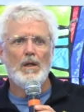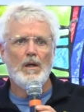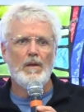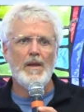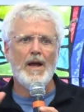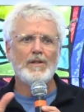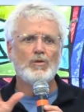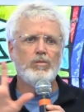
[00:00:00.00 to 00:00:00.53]

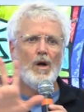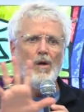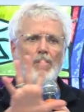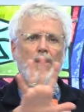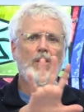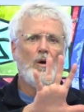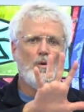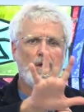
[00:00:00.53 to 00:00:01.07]
And that's why
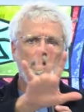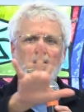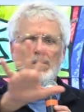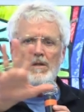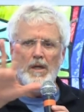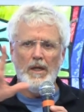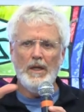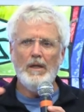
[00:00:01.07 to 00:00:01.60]
we go
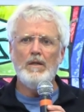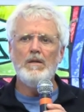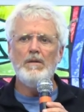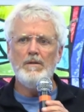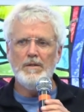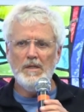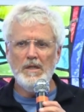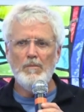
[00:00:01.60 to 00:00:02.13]
into the
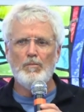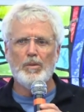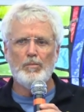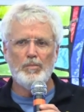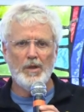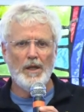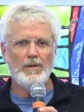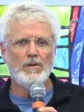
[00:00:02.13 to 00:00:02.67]
hidden, deep
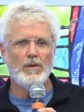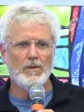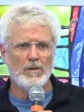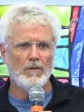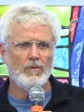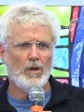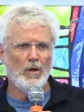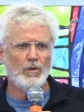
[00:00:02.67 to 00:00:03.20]
places
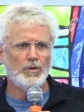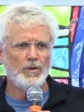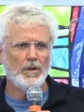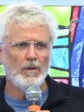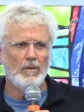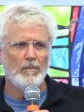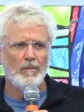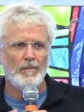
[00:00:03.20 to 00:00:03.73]
of culture